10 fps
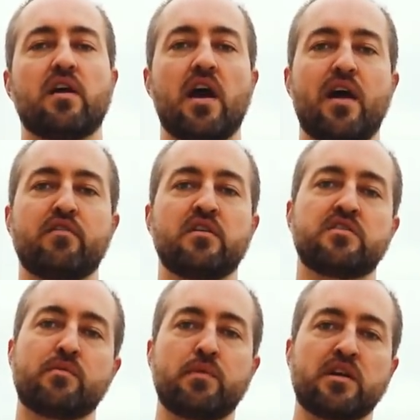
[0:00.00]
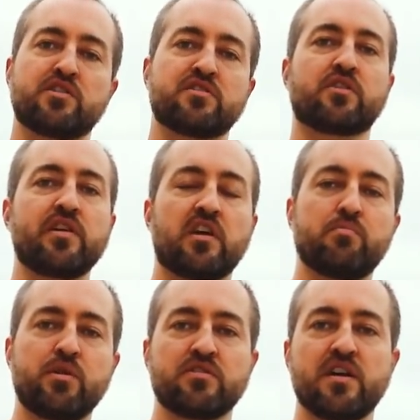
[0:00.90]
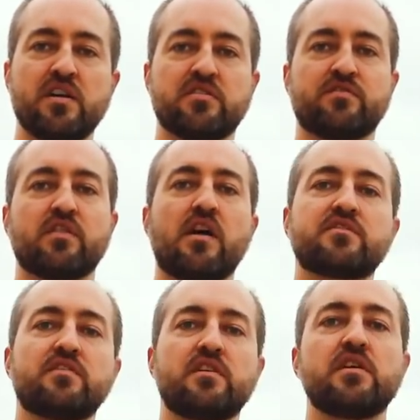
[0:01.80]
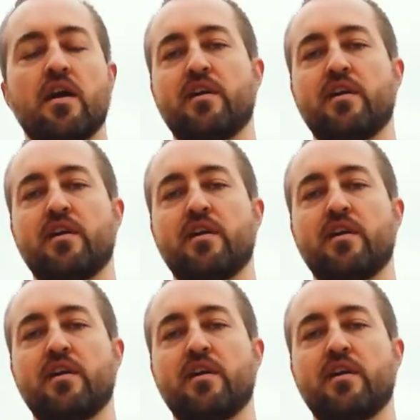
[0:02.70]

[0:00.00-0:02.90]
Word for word: Okay, I have a double bachelor's degree in computer science and philosophy.